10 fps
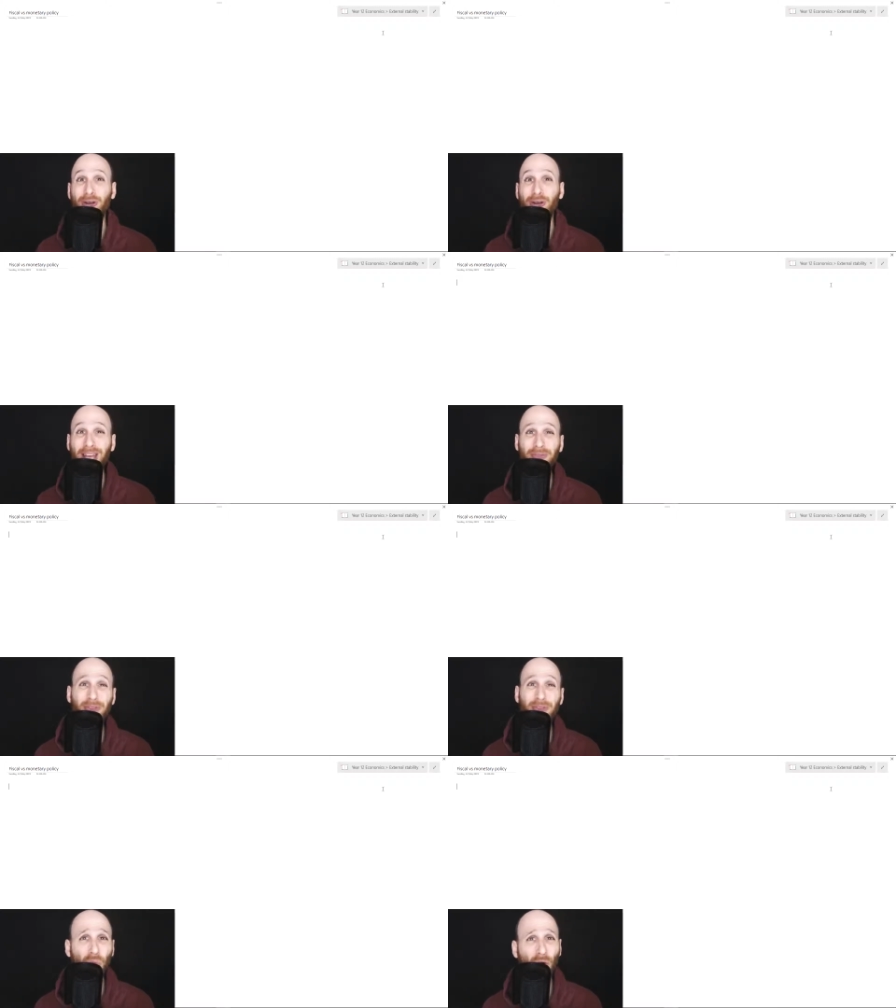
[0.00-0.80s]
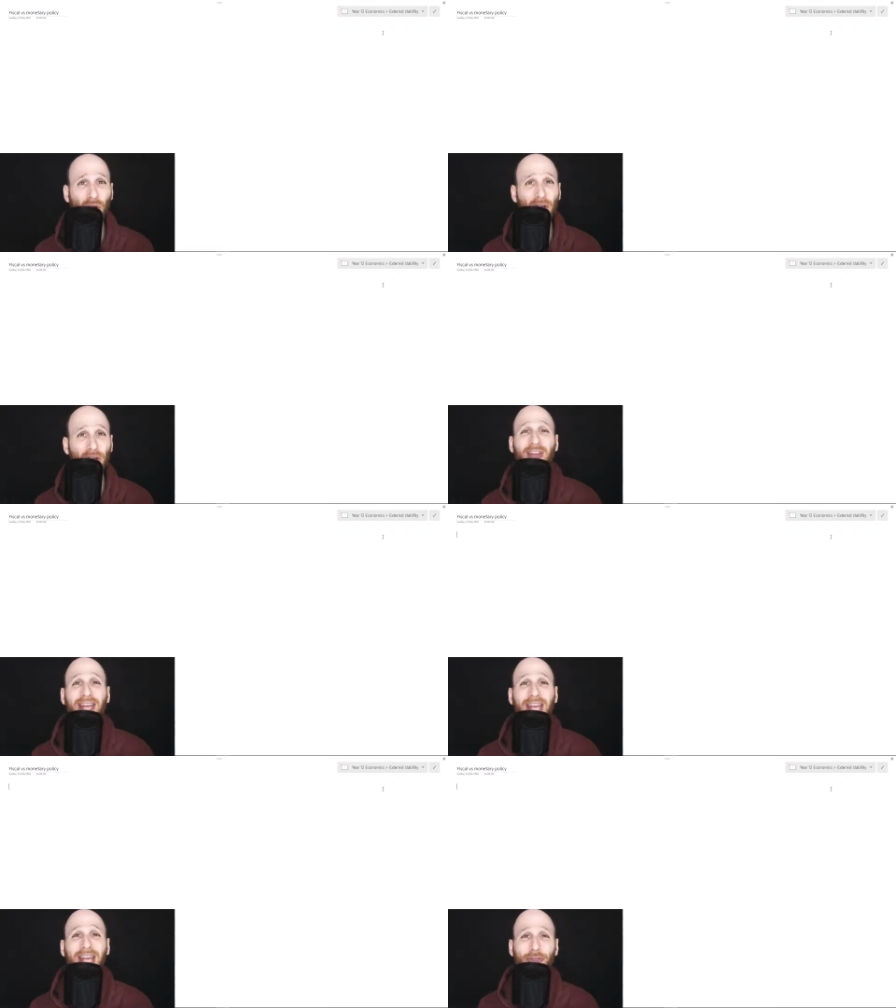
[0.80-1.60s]
Or even worse, I
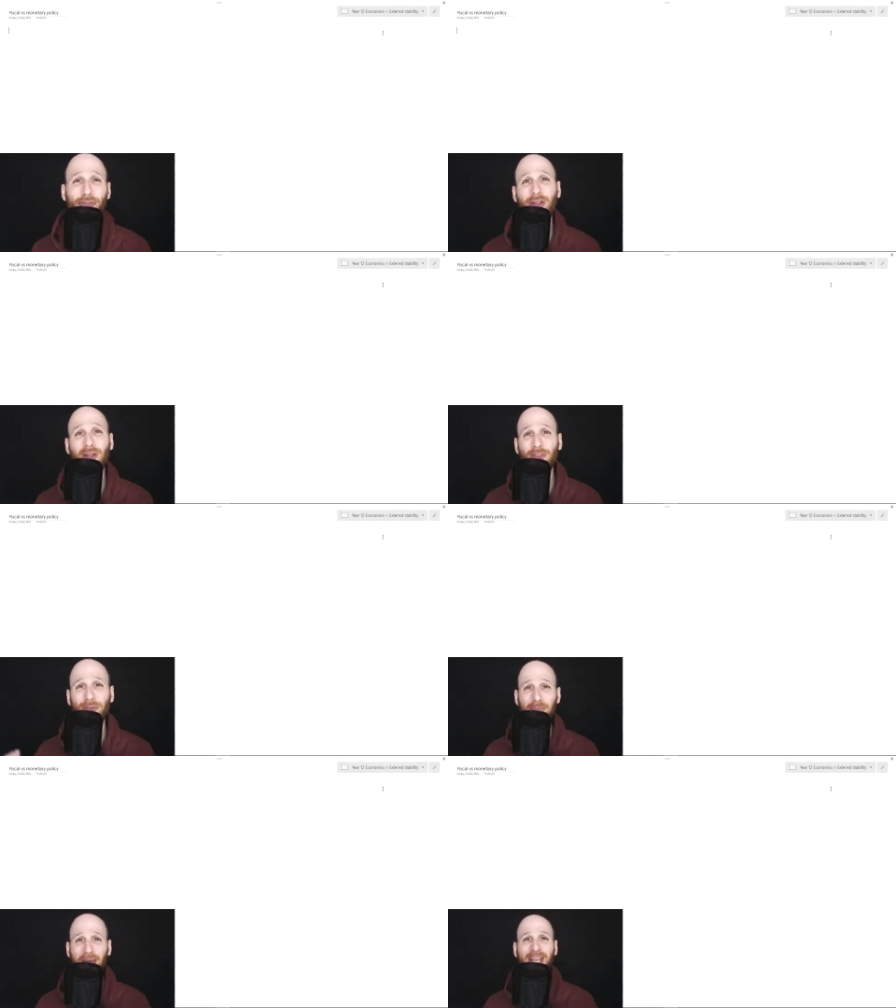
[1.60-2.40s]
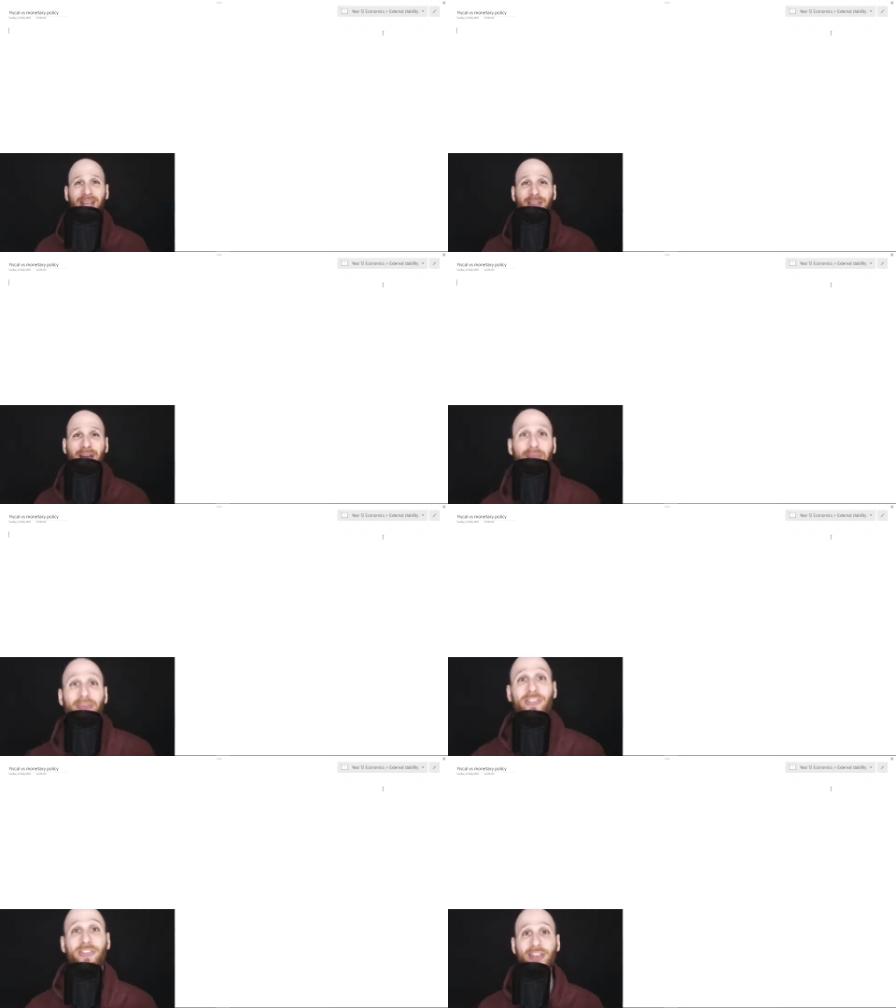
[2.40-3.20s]
get students making that
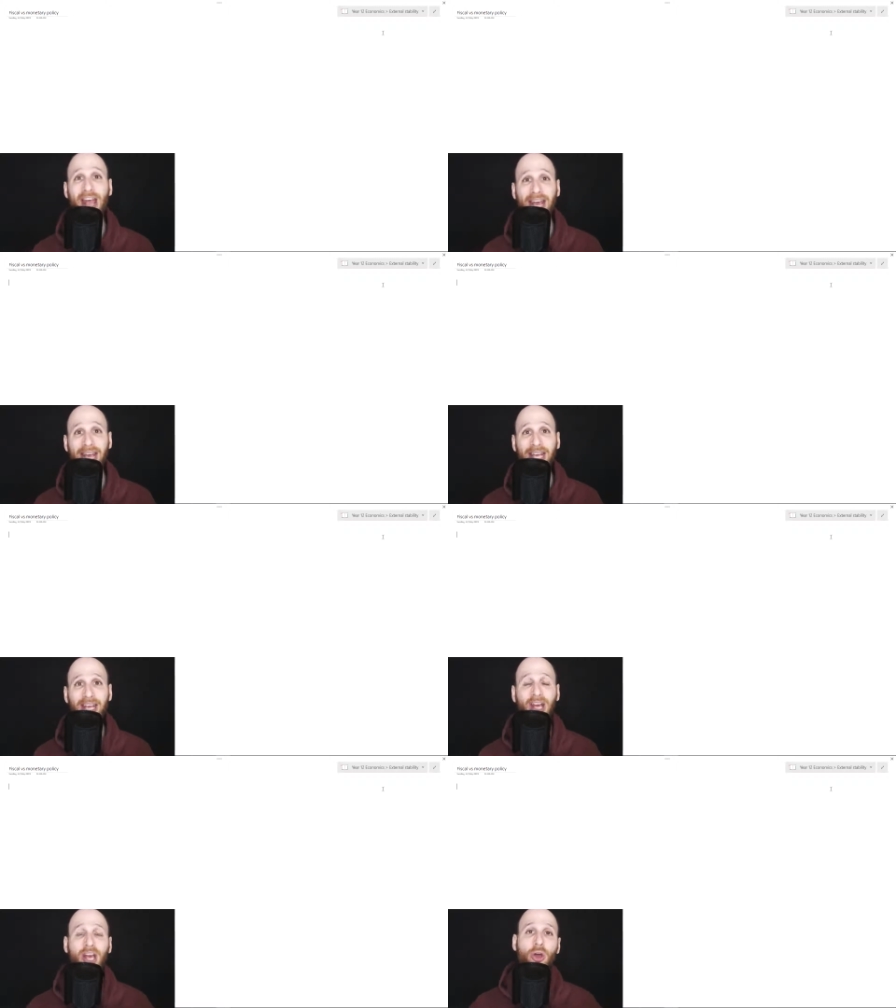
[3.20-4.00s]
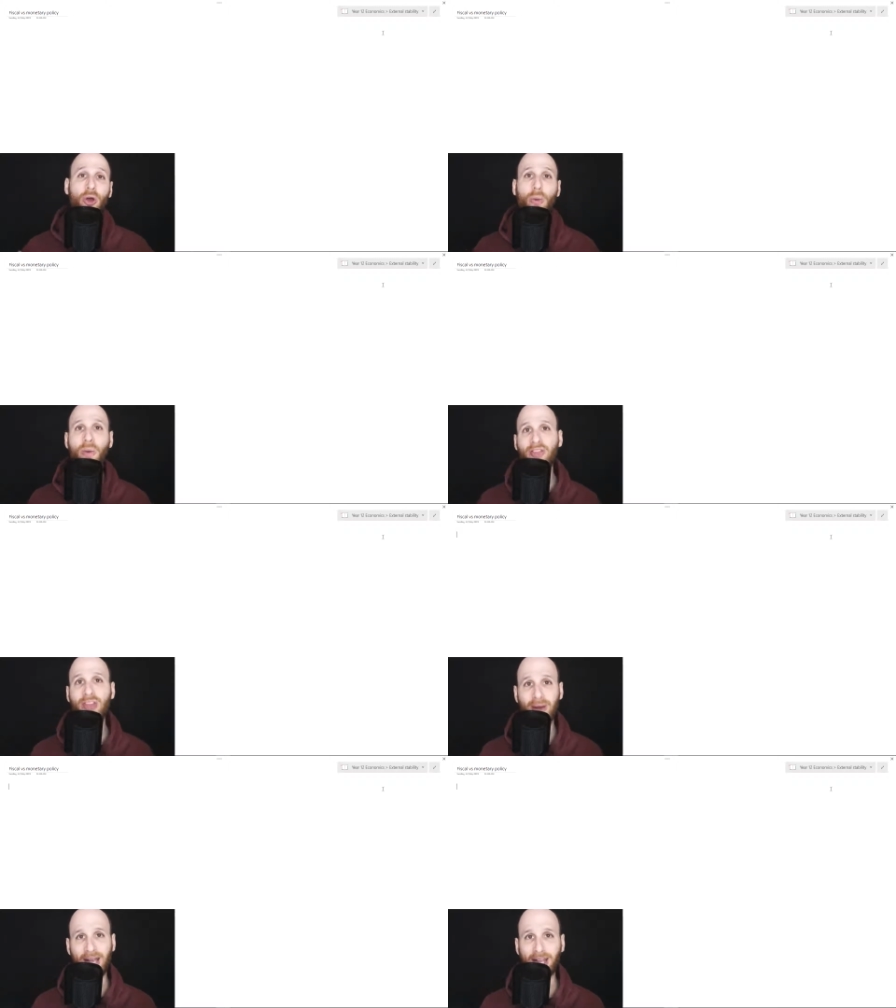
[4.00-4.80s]
mistake when
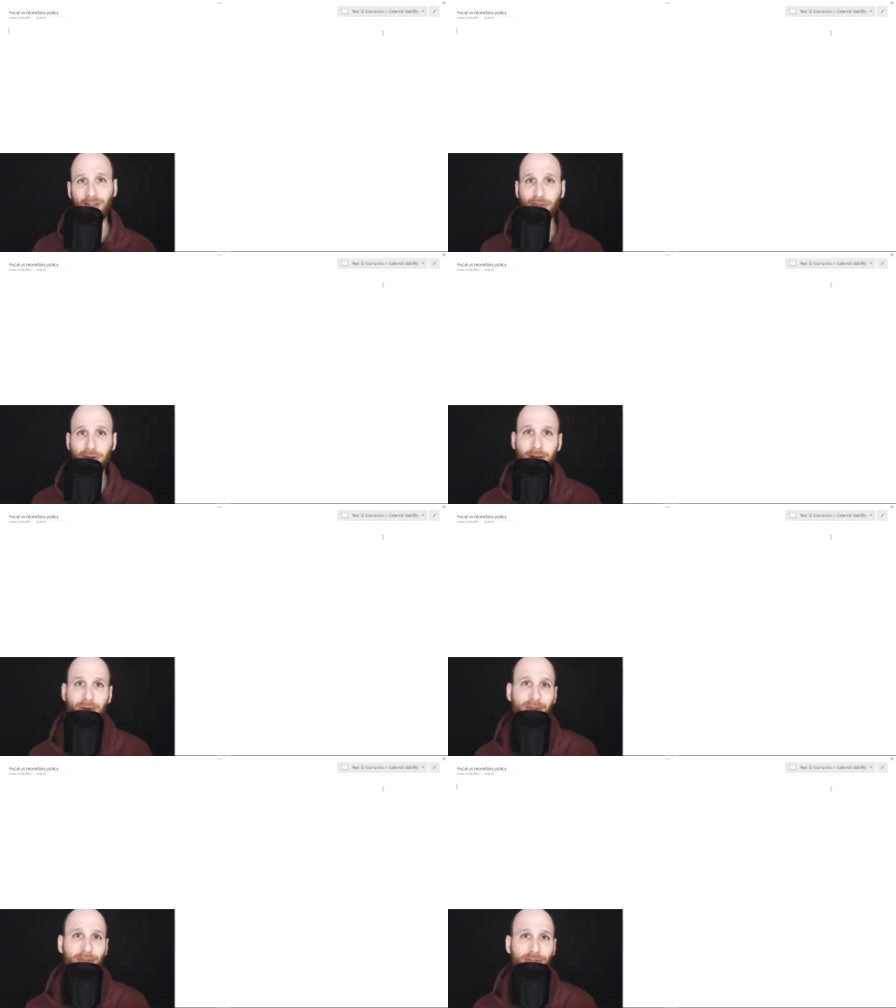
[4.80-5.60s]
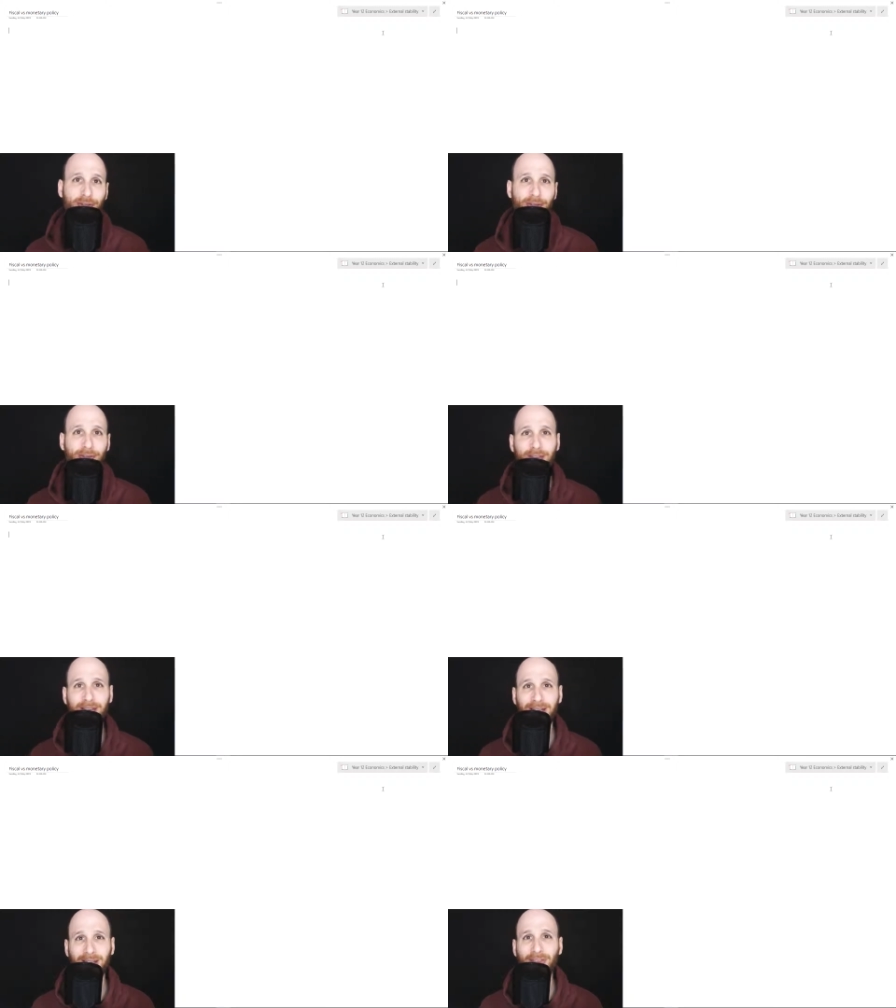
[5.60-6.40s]
they're answering questions
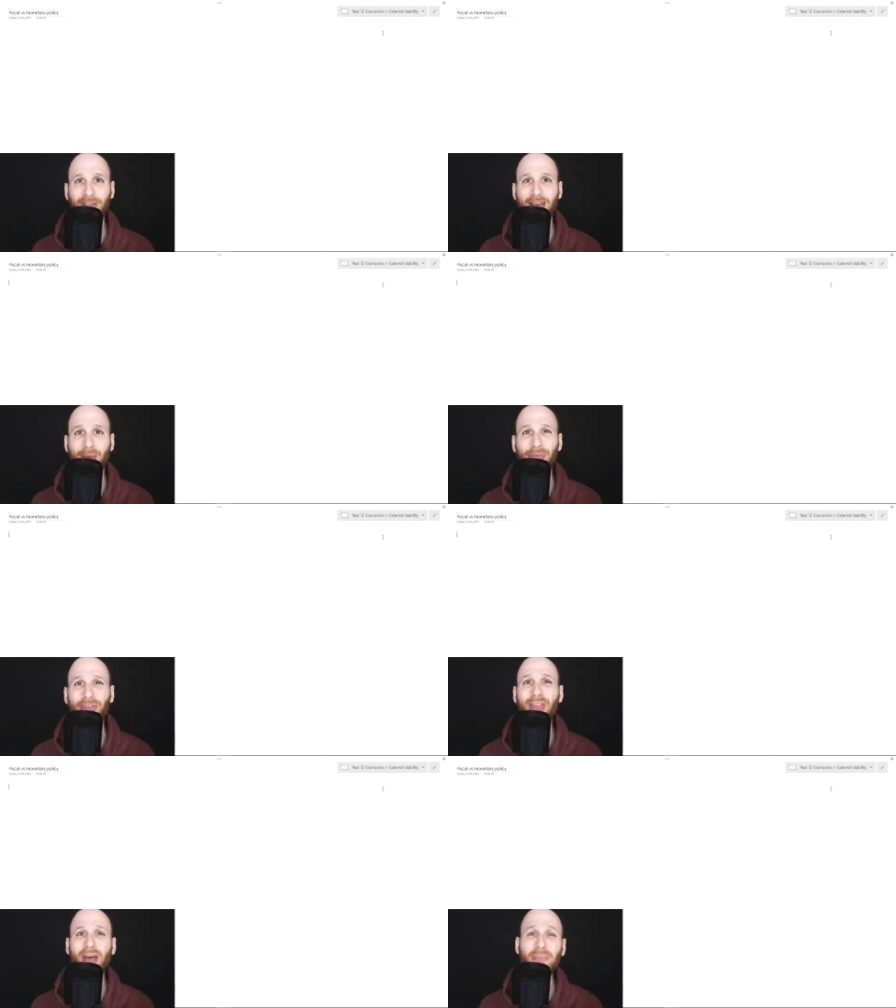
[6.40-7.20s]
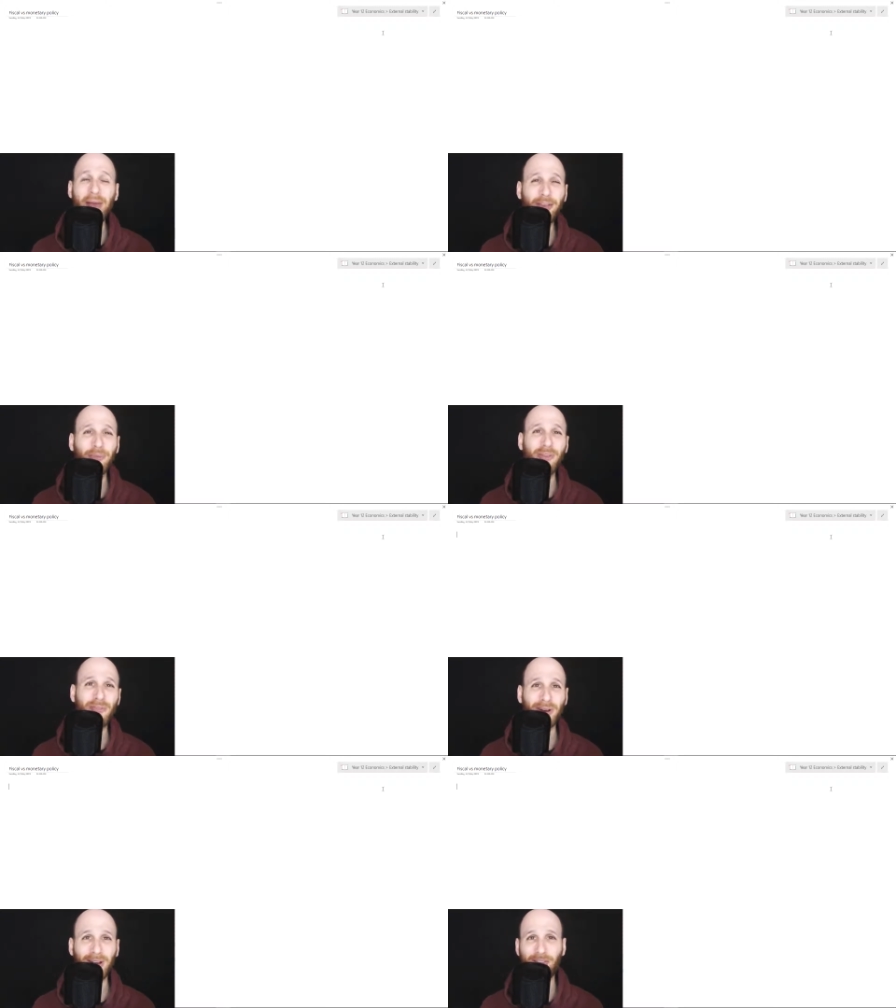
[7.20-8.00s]
in exams, and that makes me
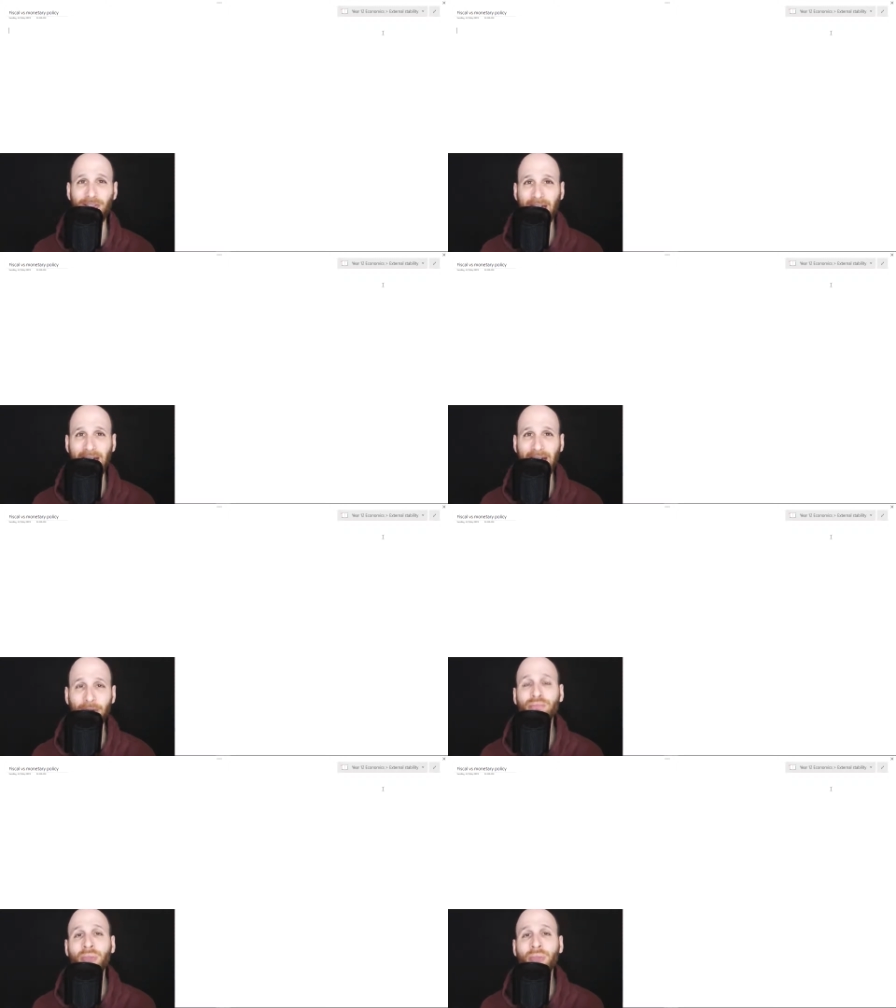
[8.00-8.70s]
very sad.